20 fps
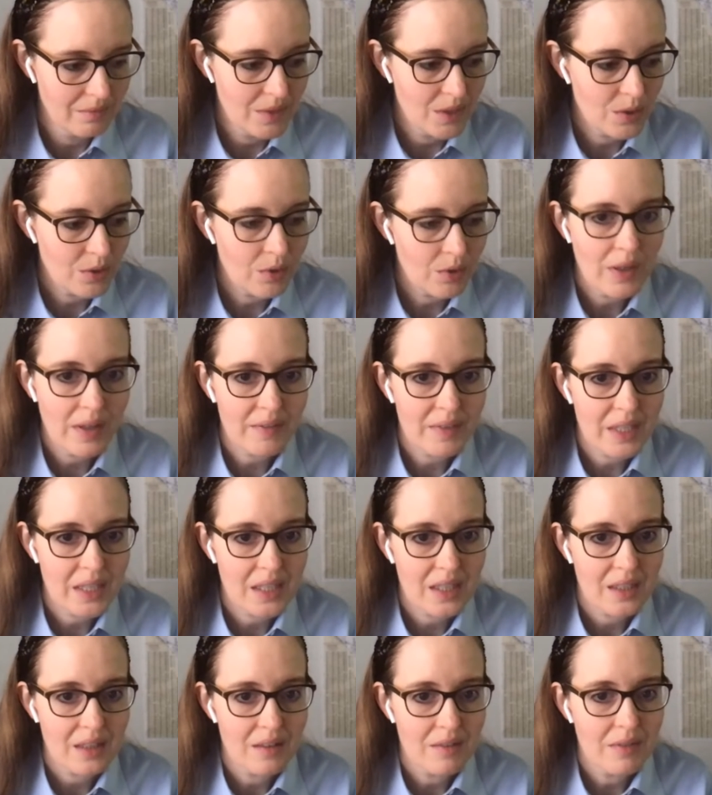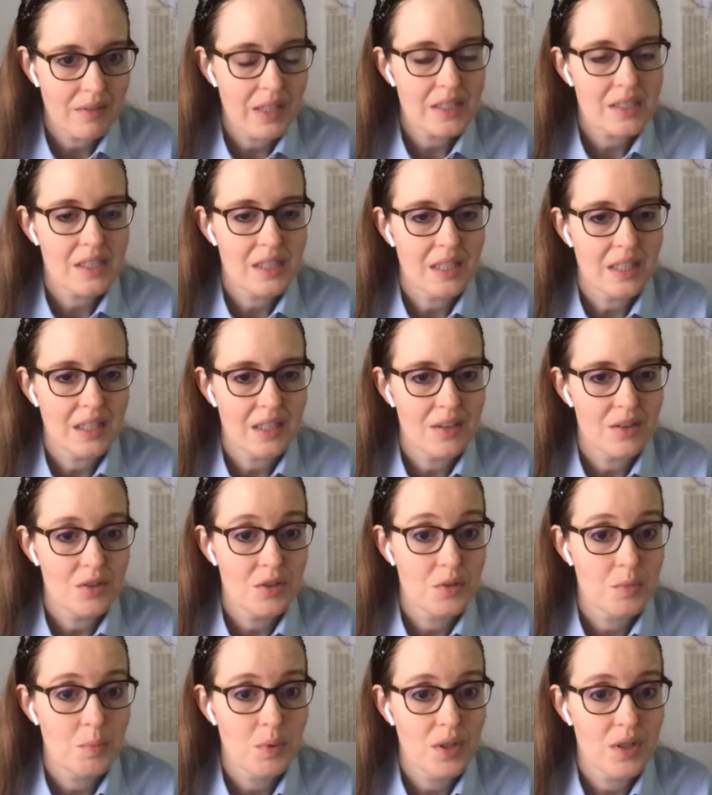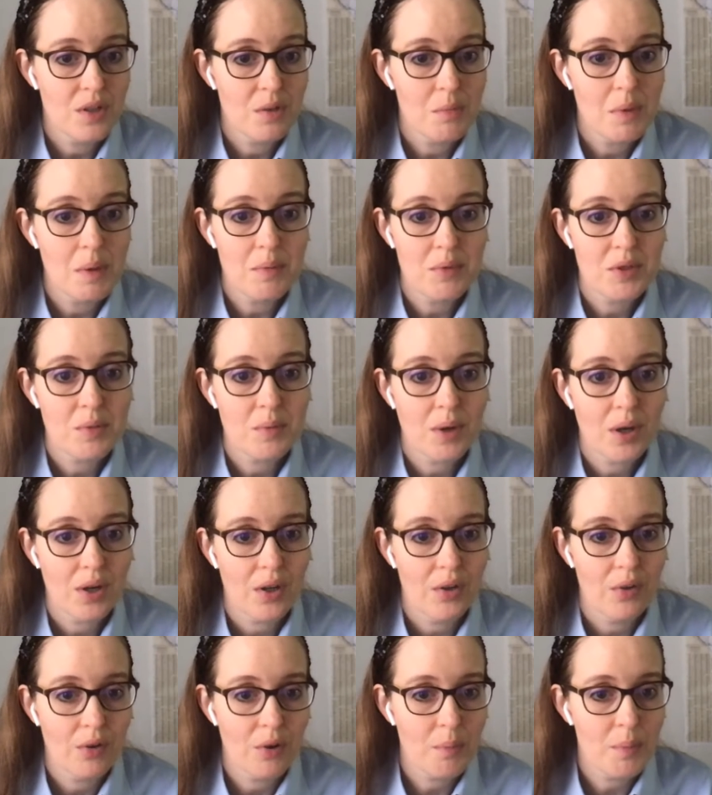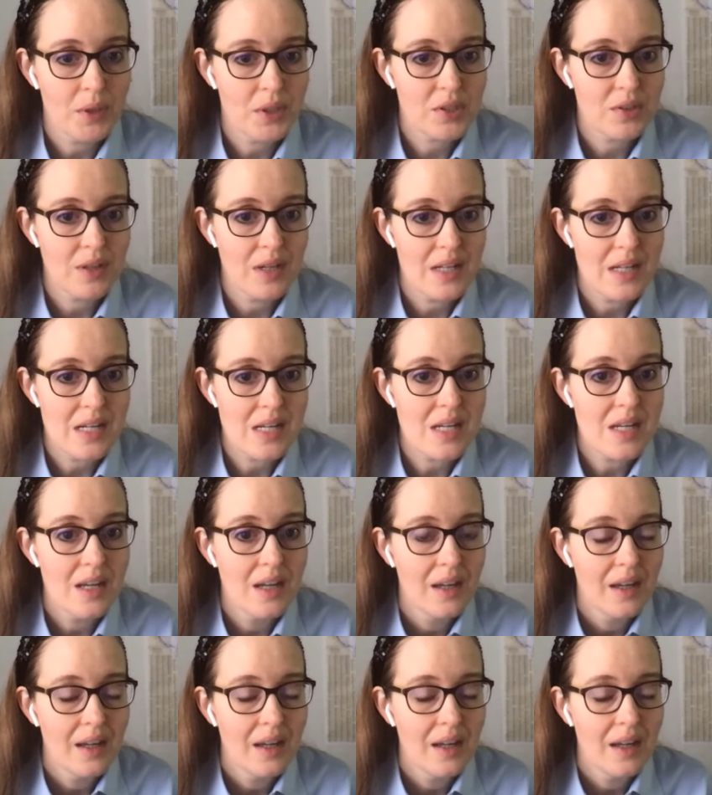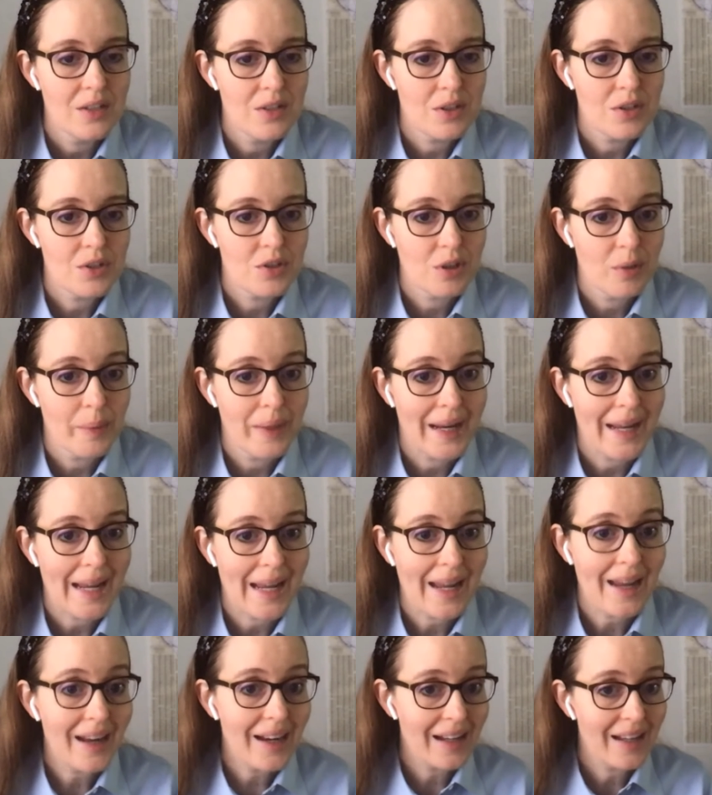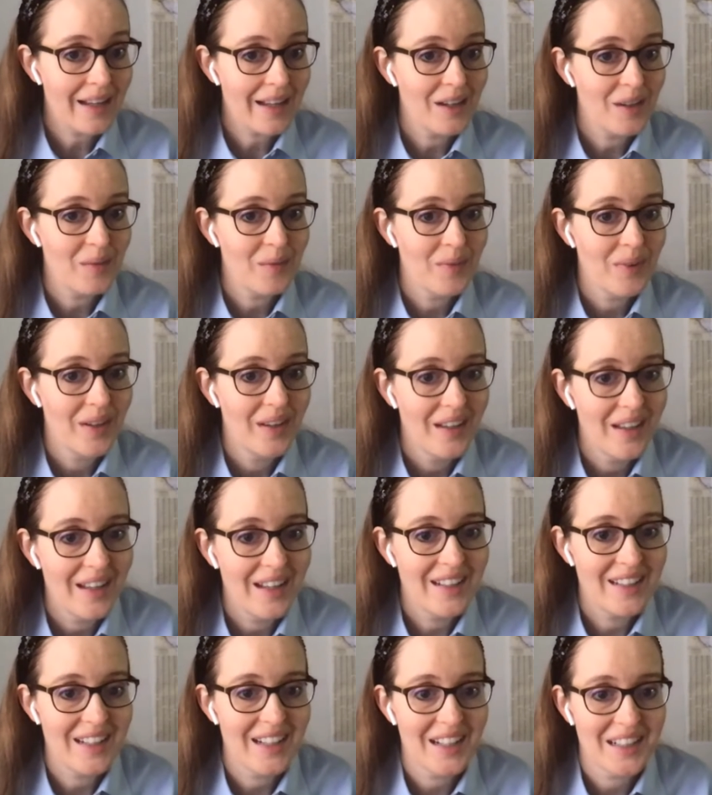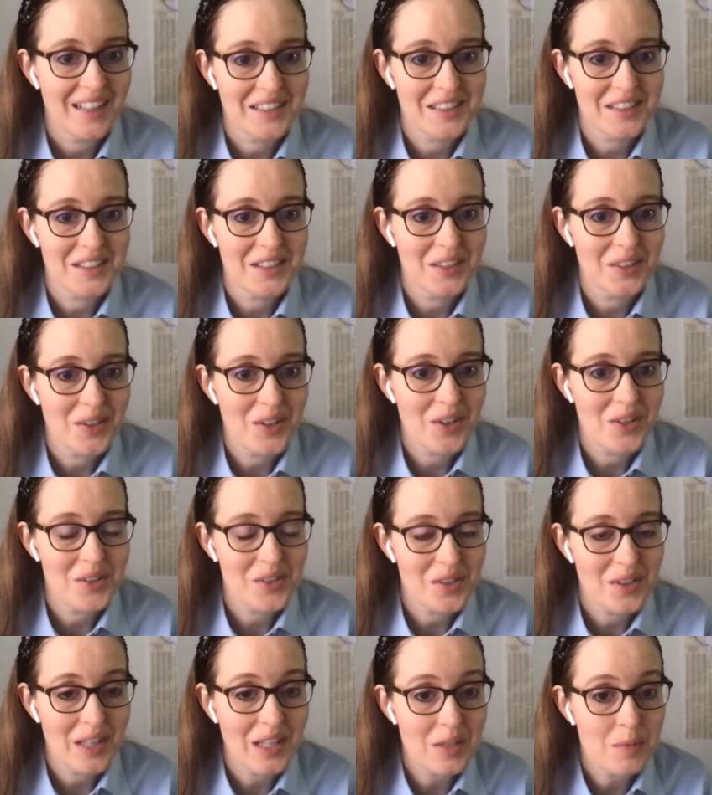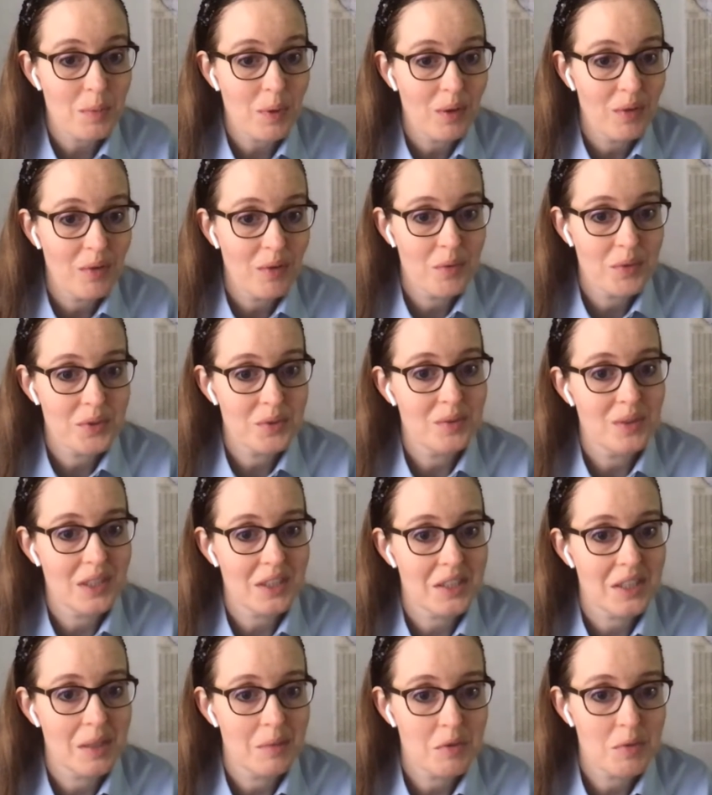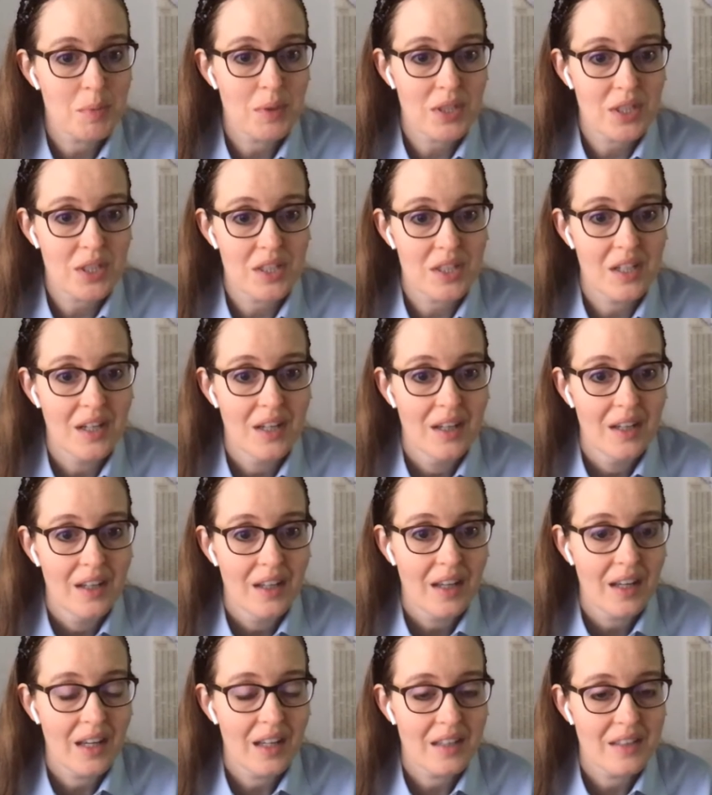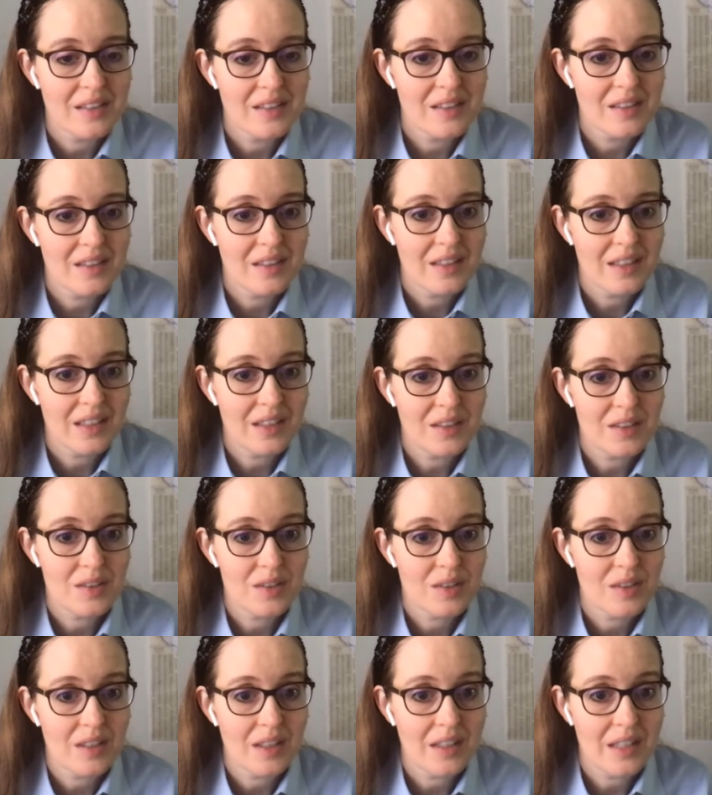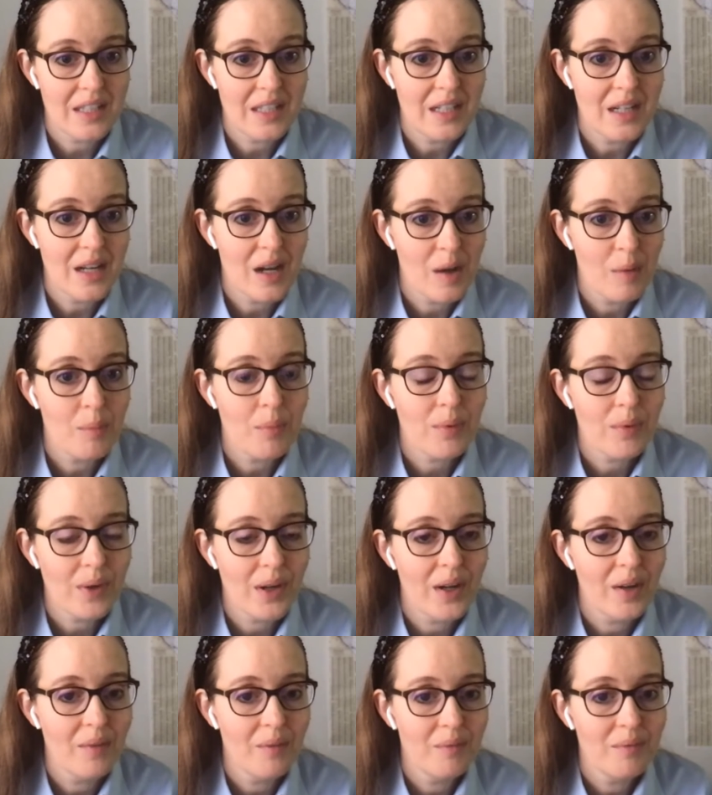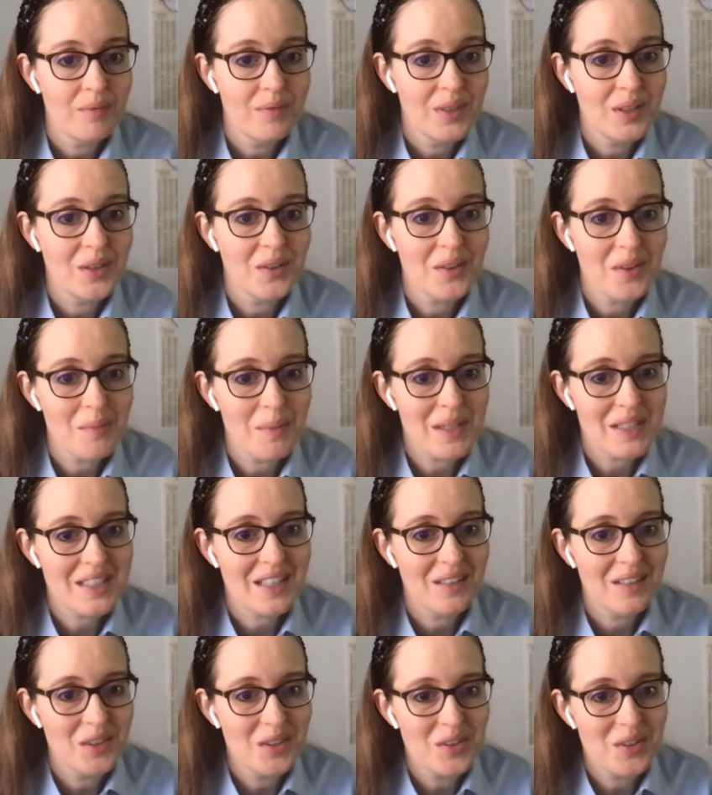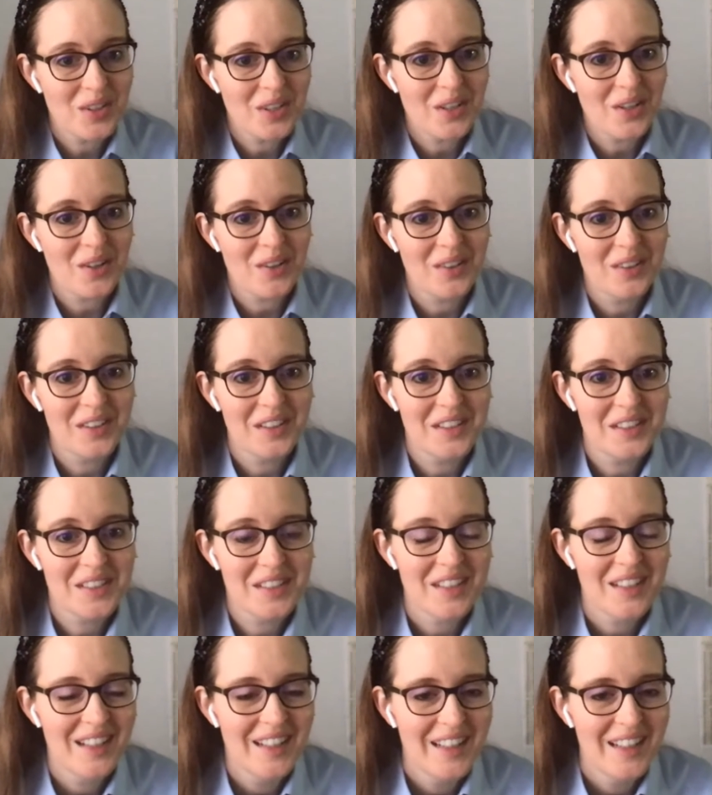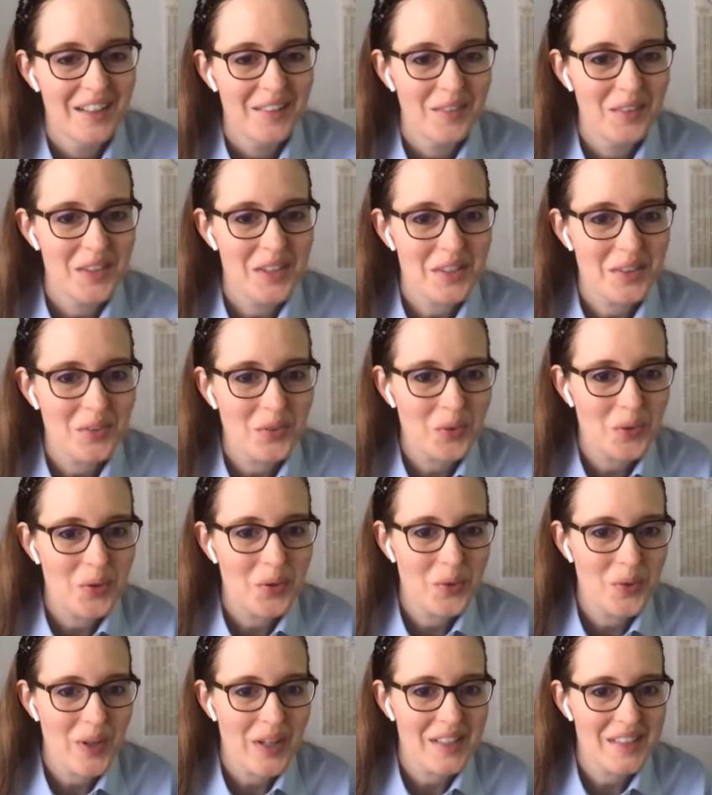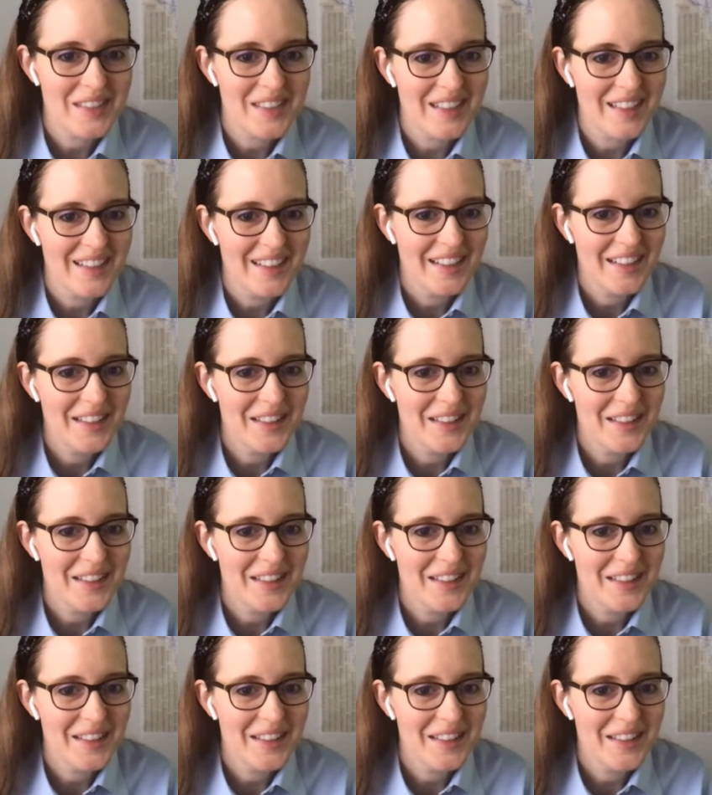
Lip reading: you don't have to get an advance ticket. You just bring your membership card or a picture ID, and you can show up at 8 a.m. and get access to the garden. So that's probably what we'll do next time, especially as things heat up. The best time to enjoy the garden is when it's a little cooler outside.